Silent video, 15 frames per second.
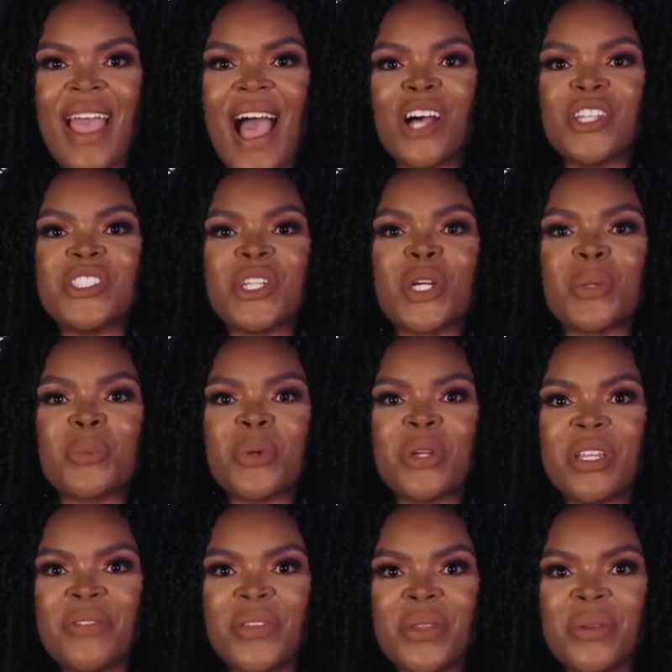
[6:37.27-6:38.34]
I'll share a
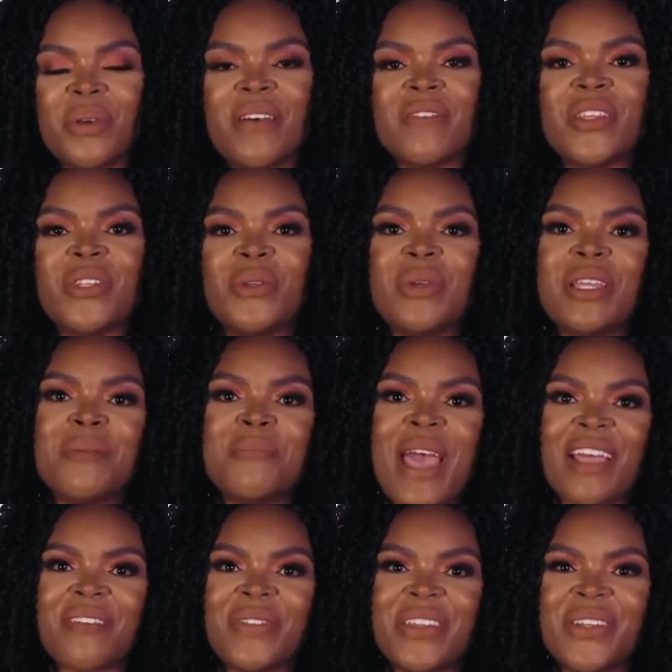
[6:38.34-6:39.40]
preview of the new
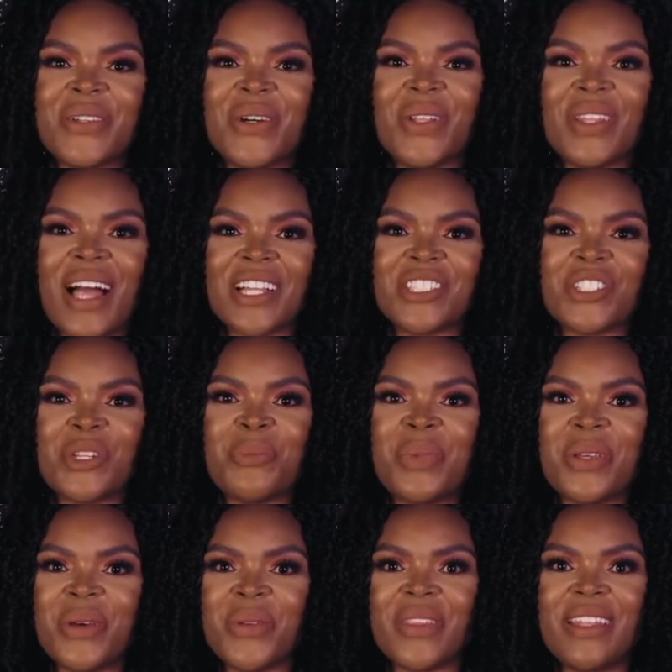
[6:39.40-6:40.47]
impact vehicle launched to
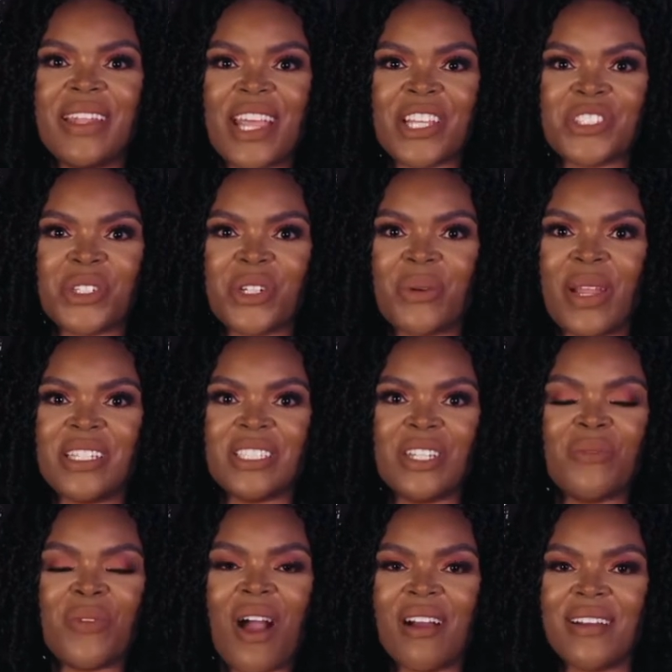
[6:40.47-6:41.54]
build the next generation
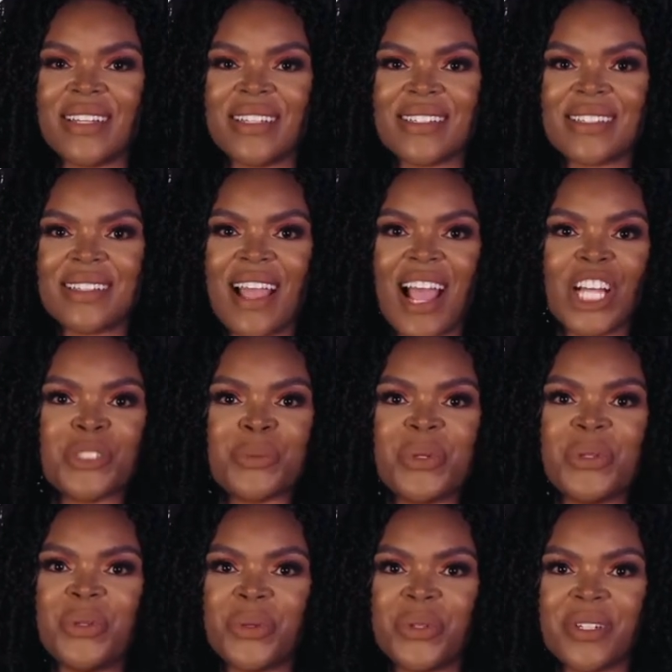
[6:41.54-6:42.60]
of artists,
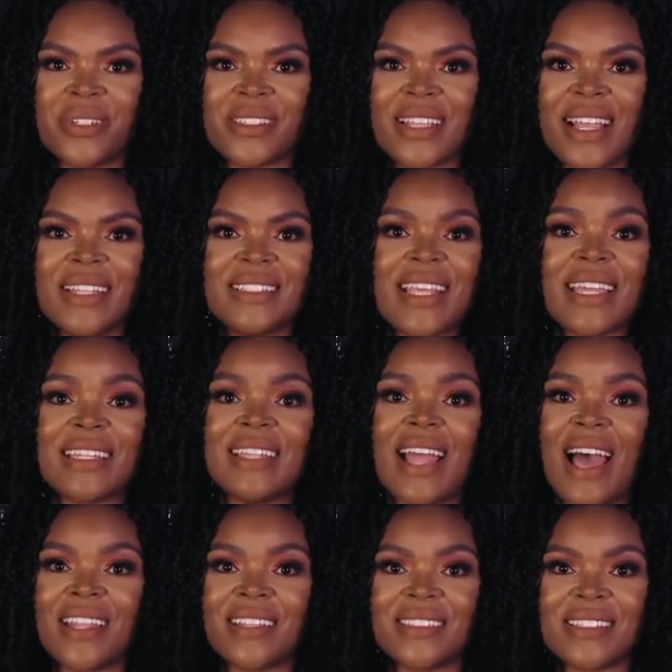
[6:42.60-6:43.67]
entrepreneurs,
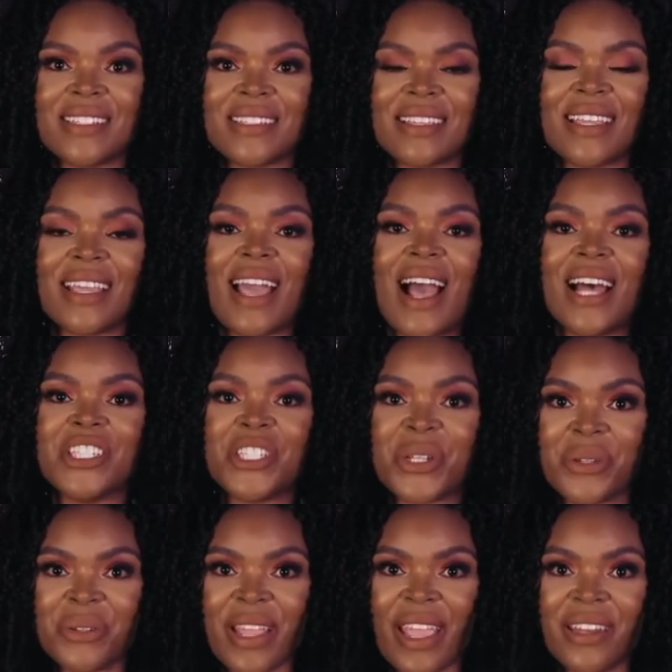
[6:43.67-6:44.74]
technologists, content
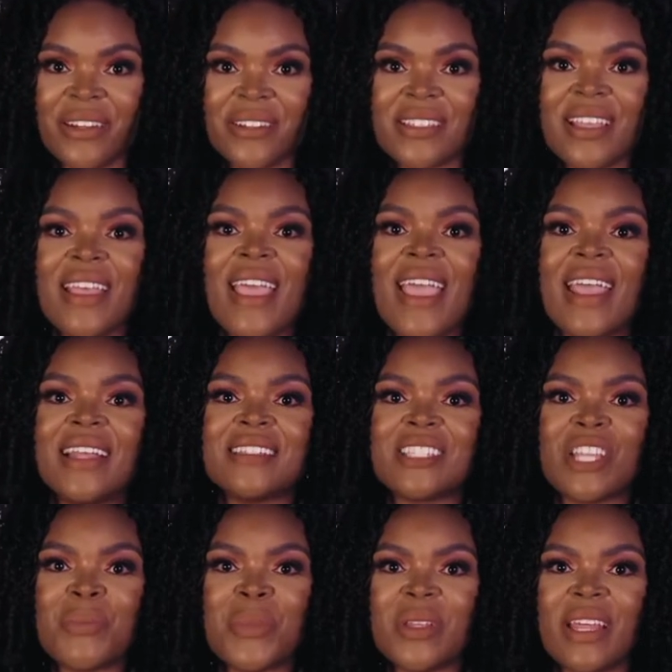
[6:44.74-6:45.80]
creators, and
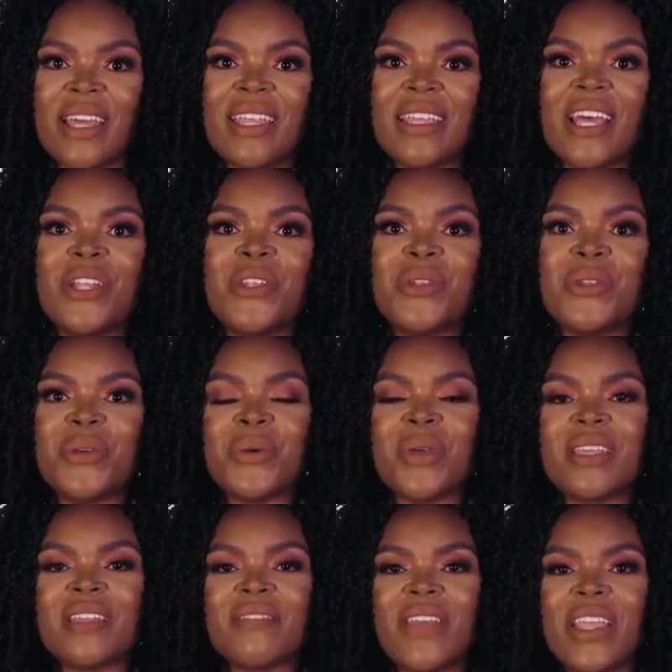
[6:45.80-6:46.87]
stimulating a new
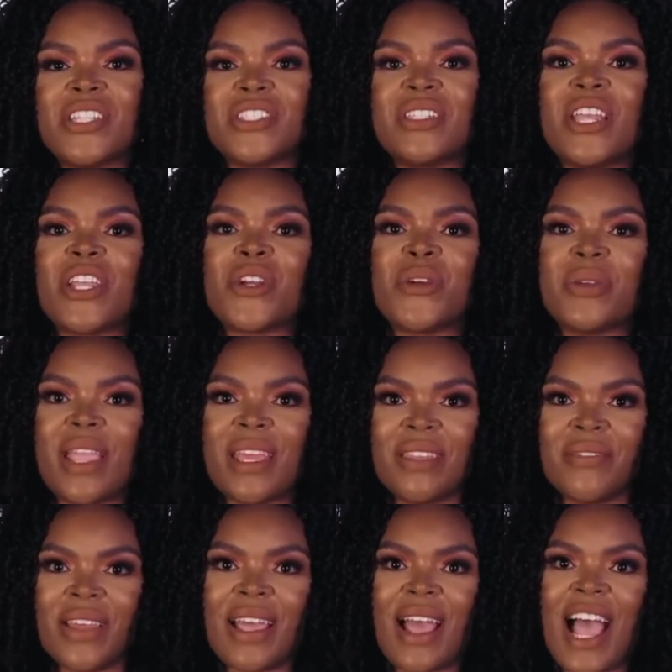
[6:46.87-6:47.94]
innovation and
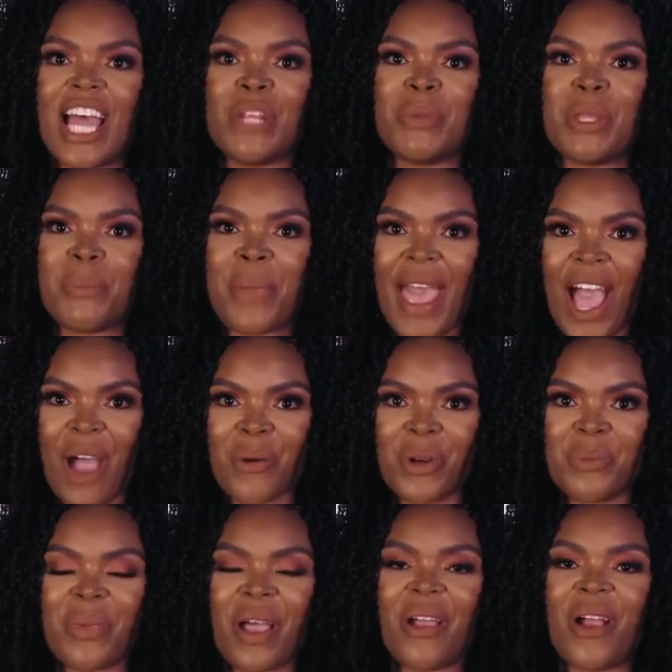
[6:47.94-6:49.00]
creative economy
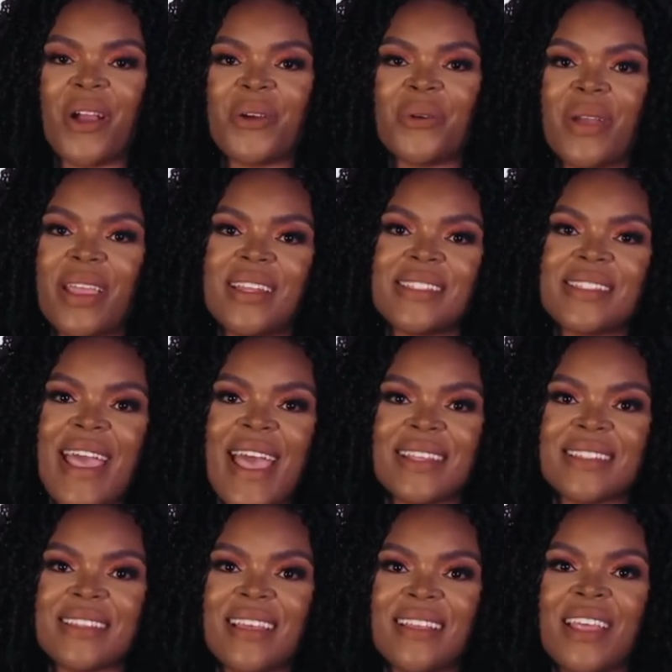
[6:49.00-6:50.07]
powered by our greatest
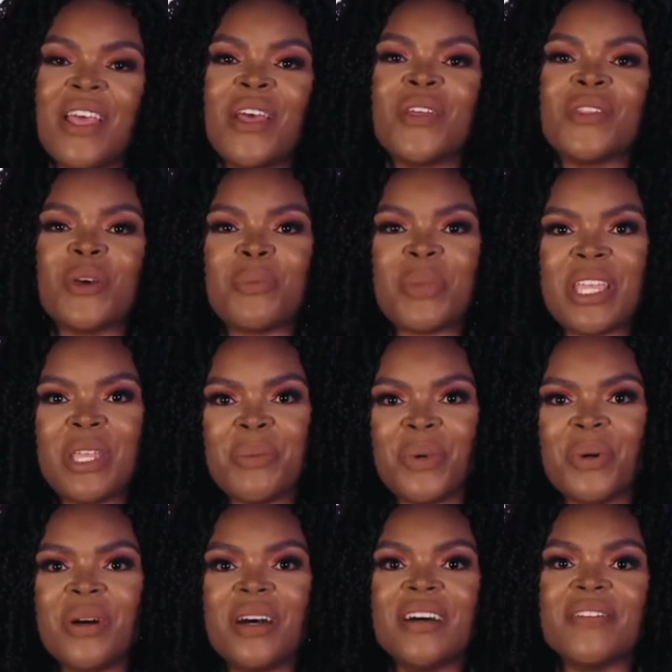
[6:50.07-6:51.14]
asset, the
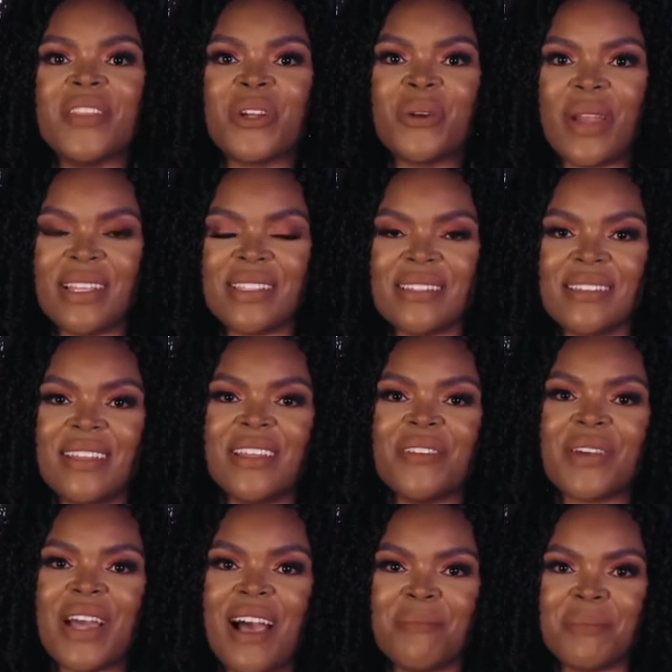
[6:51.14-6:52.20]
people of the great city
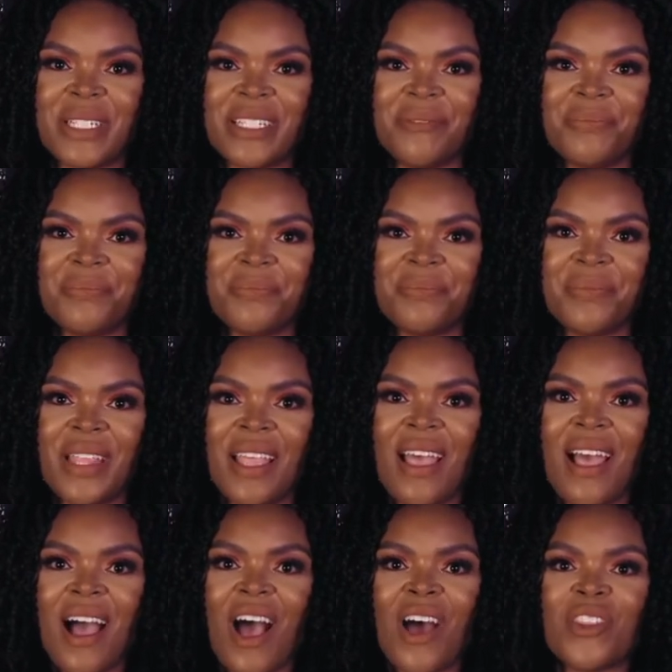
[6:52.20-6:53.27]
of Compton.
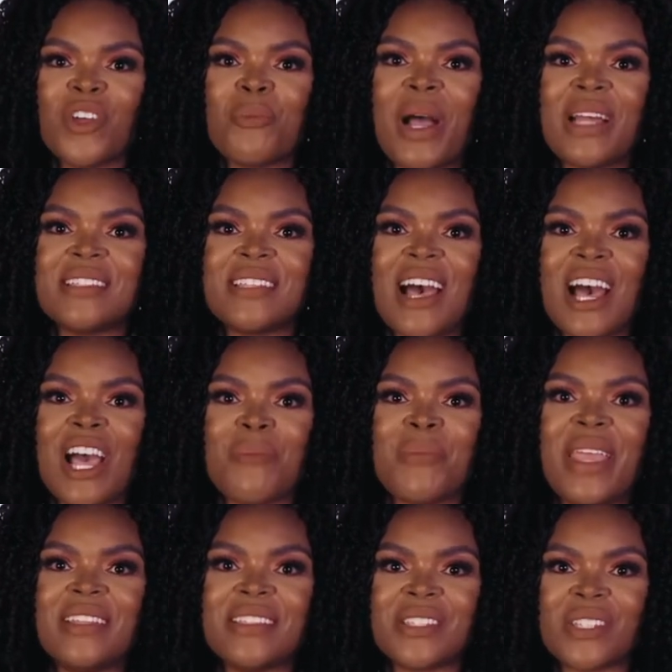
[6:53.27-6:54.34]
Although my time
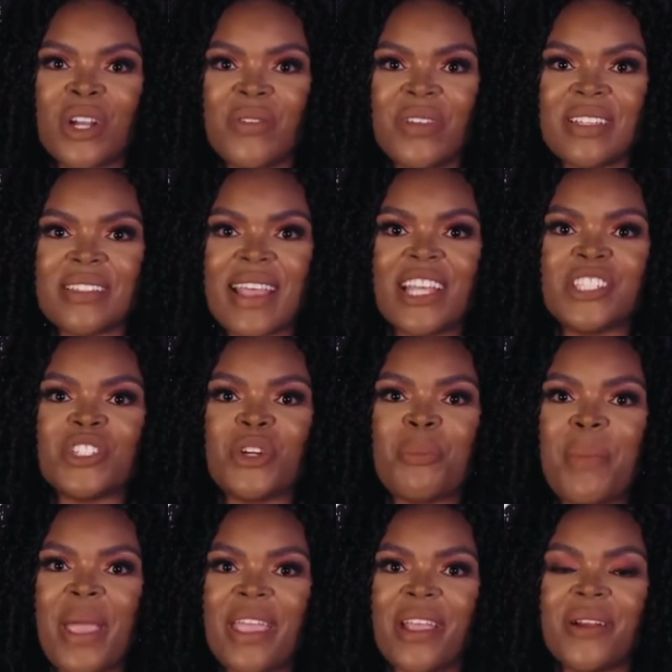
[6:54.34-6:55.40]
in service as your
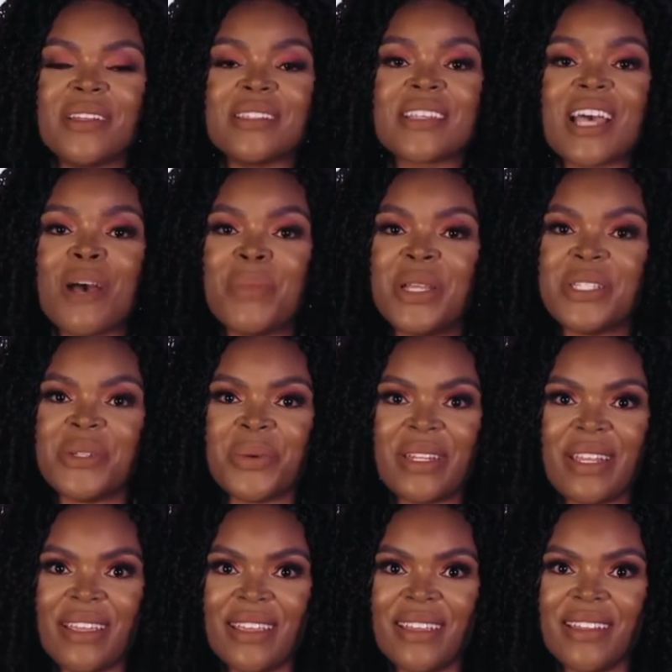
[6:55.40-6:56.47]
mayor is coming to
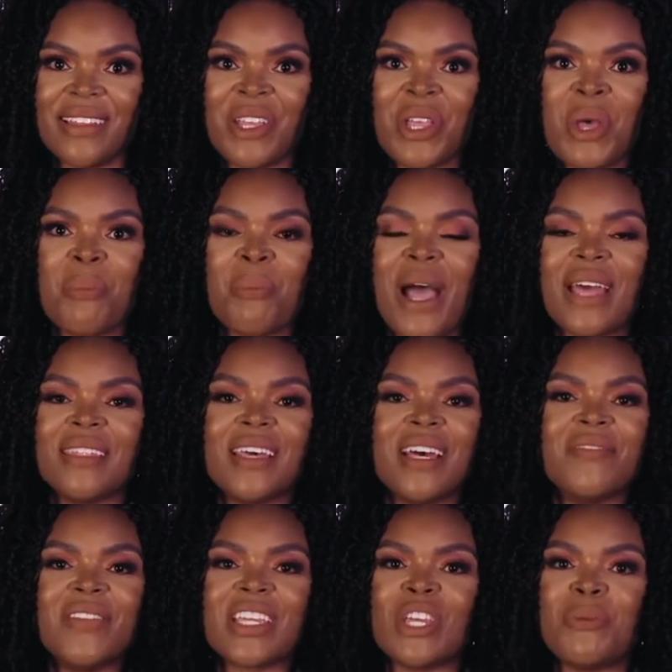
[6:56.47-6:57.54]
an end, my
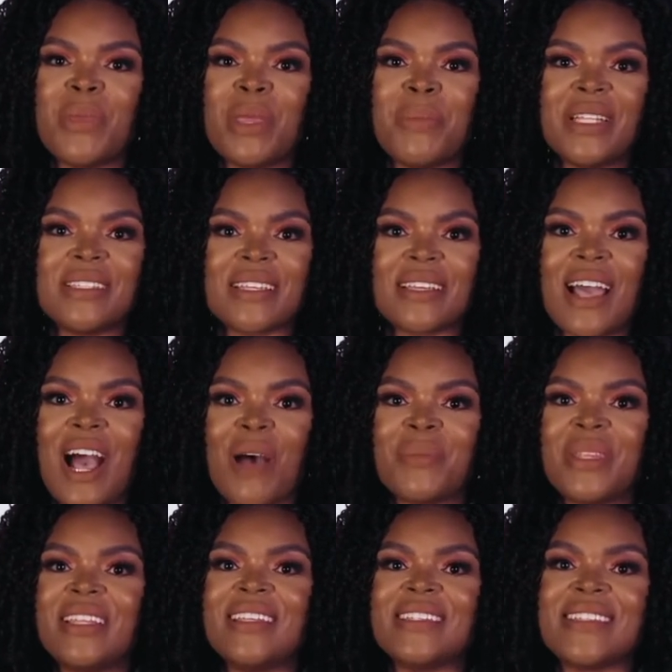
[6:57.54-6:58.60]
love and commitment to
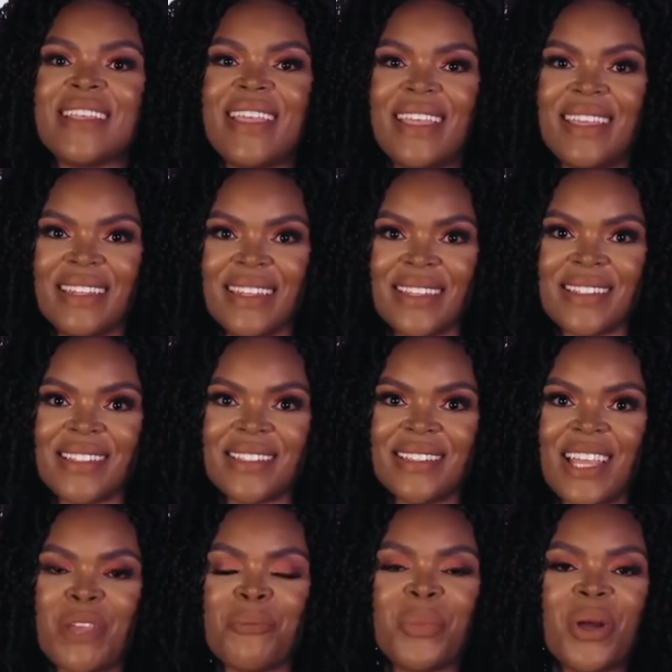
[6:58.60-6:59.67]
Compton is endless
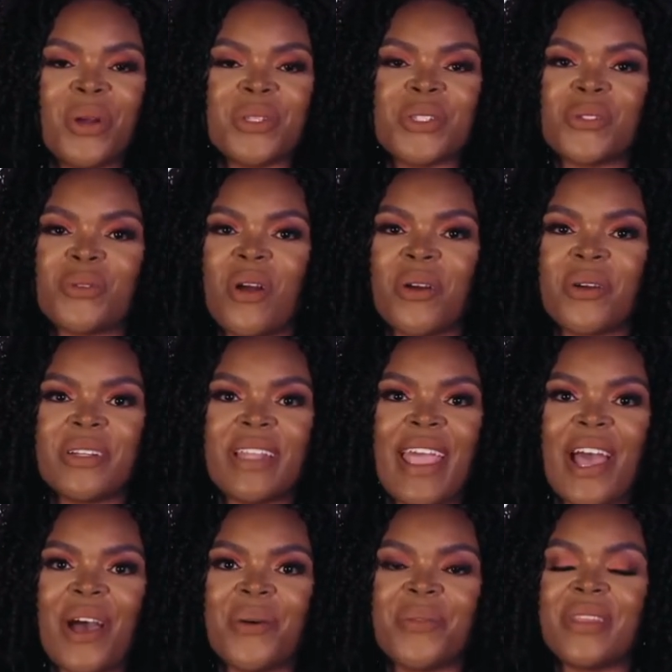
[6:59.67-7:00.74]
and burns stronger
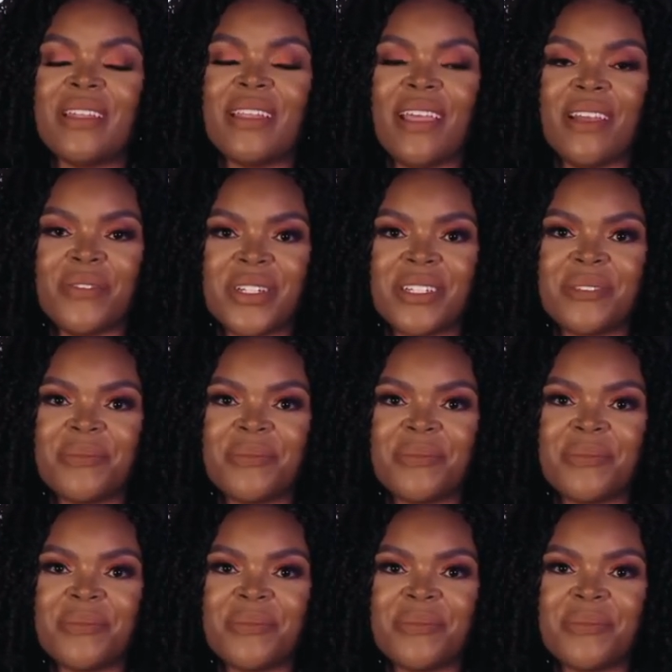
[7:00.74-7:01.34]
now than ever.